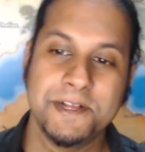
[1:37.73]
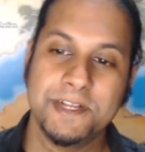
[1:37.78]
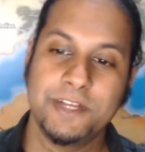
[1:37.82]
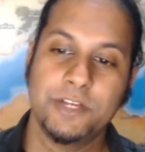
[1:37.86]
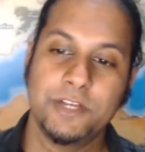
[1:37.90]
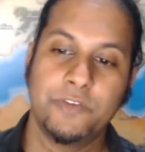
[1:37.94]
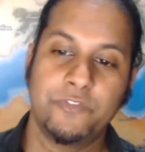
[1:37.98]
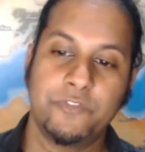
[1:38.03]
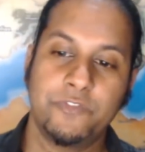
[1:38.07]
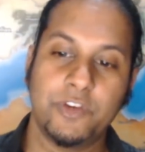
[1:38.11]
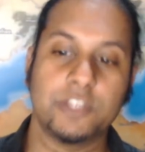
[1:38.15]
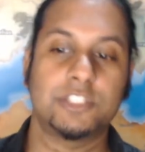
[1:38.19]

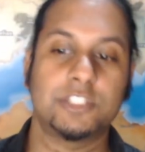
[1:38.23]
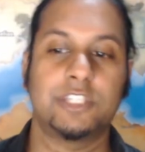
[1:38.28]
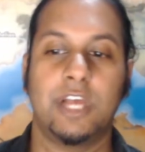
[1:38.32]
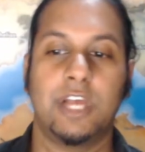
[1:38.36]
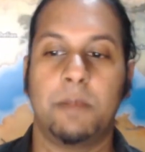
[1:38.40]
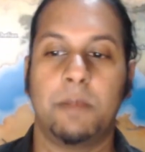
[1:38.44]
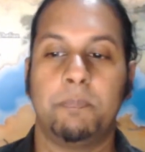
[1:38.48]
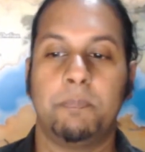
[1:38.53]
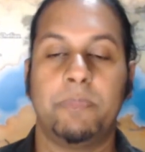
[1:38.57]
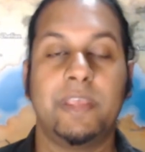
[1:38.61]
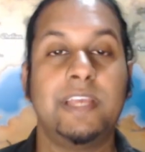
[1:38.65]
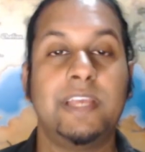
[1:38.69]
First
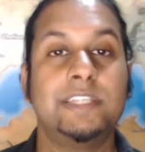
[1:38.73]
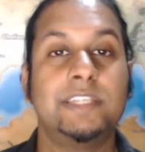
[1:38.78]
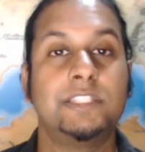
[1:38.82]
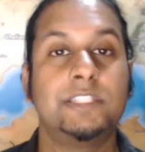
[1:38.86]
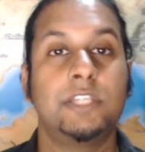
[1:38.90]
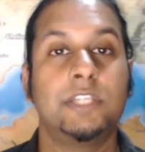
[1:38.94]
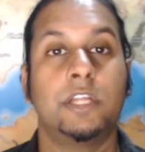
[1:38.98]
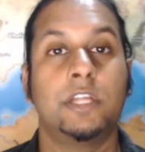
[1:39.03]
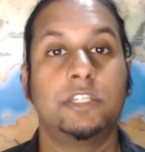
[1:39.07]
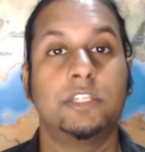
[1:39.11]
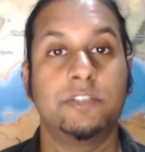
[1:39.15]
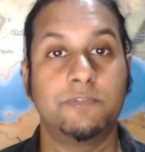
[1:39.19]
up is
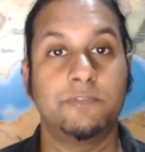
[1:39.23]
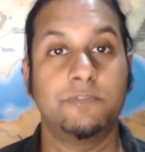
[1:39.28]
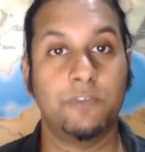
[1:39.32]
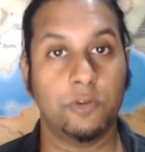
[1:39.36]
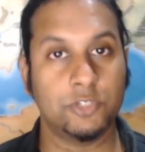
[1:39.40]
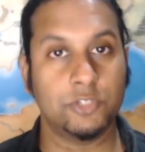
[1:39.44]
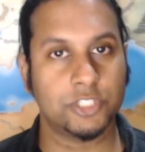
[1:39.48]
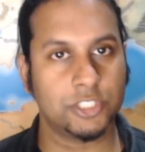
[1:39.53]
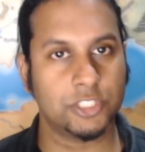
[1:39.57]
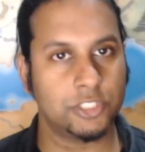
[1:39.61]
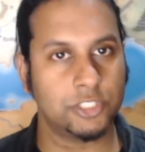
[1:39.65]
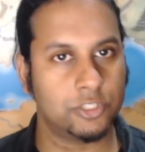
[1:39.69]

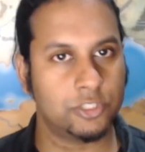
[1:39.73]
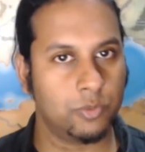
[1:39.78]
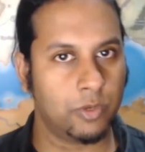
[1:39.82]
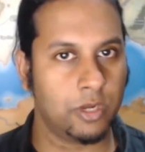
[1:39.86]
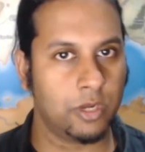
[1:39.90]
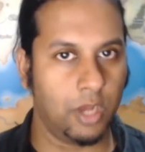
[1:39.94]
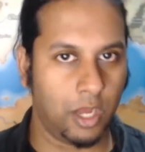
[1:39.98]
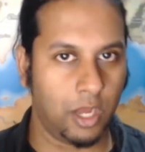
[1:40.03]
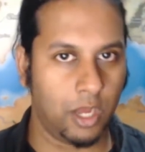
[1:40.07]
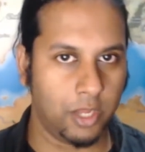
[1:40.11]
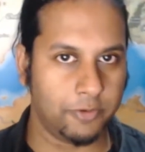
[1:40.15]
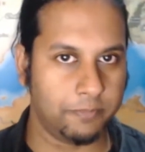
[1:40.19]
devotion to a
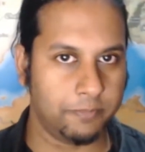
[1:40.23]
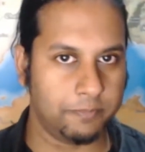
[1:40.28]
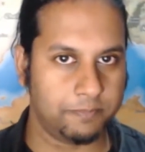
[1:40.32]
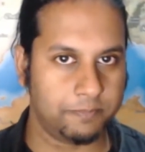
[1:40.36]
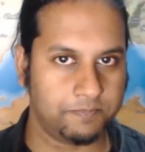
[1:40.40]
god.